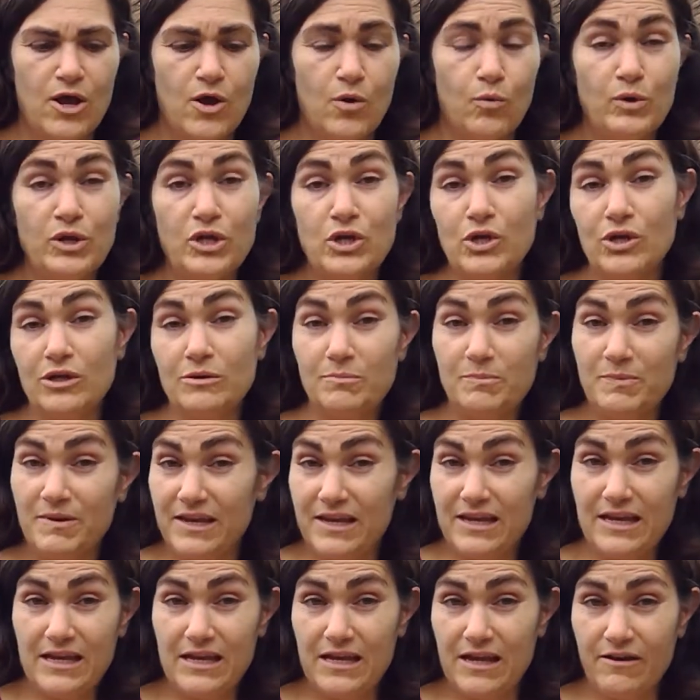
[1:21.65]
We could
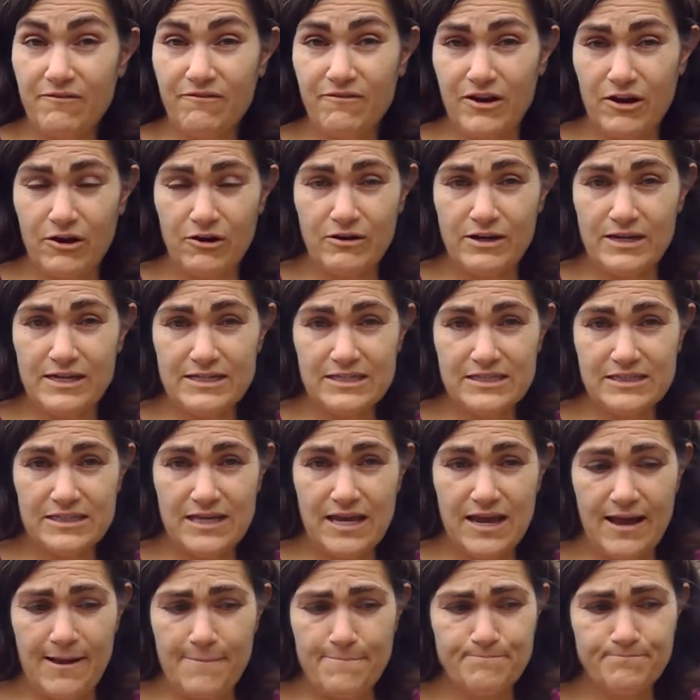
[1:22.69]
be very
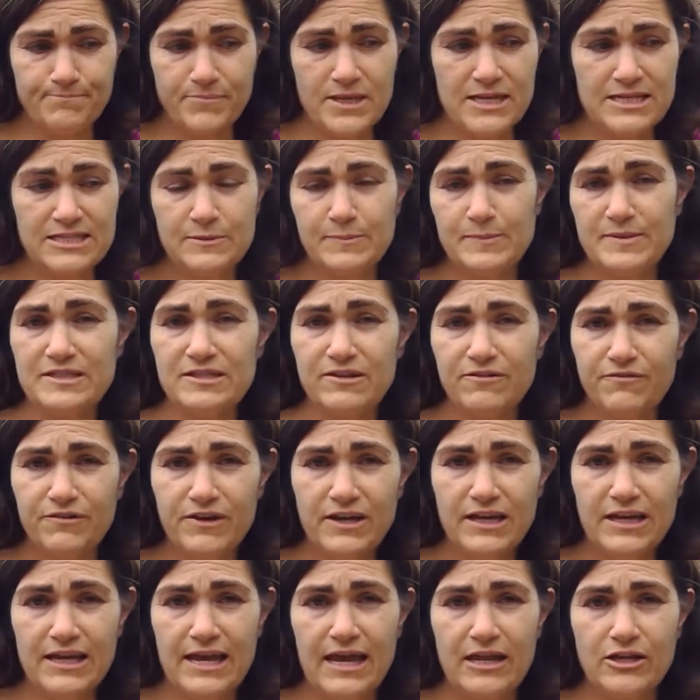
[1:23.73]

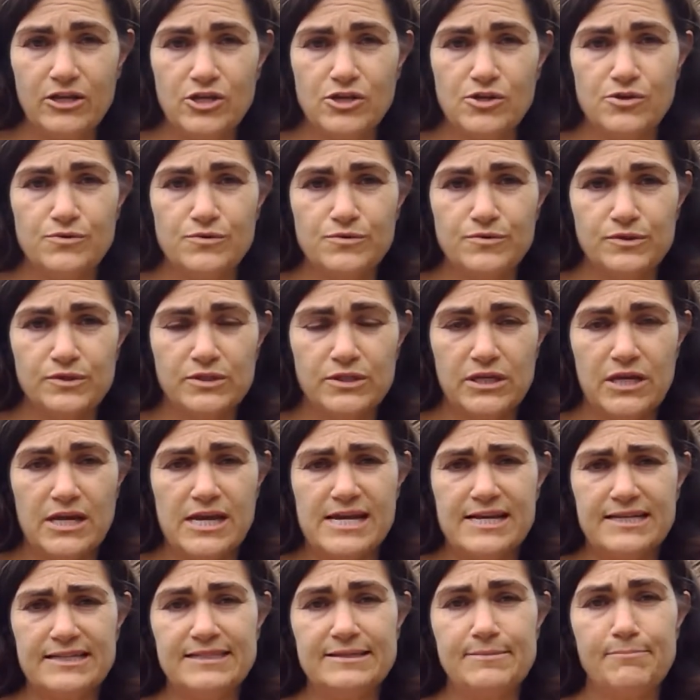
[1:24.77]
specific and use
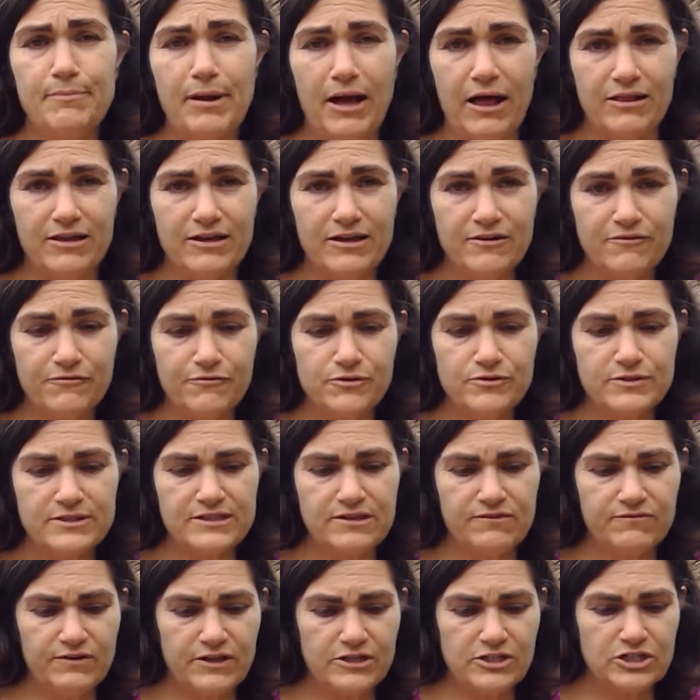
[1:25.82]
symbolic fruits
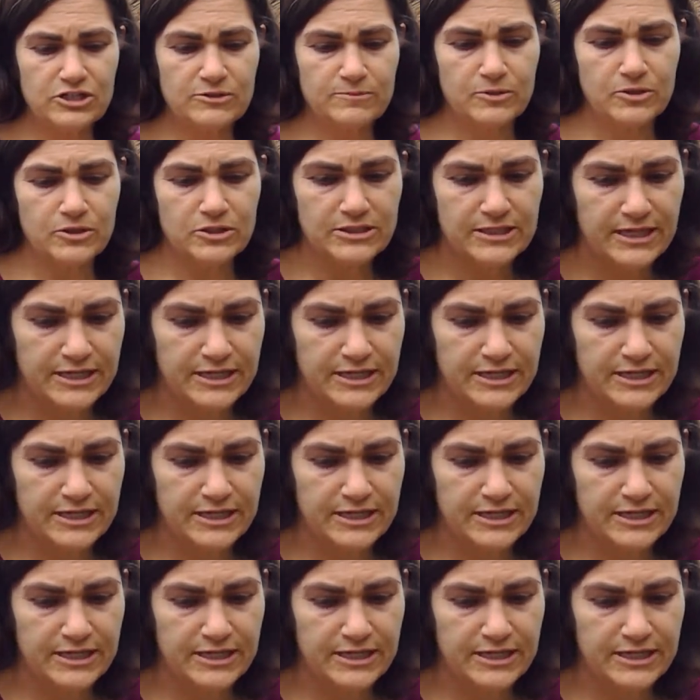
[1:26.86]
and vegetables.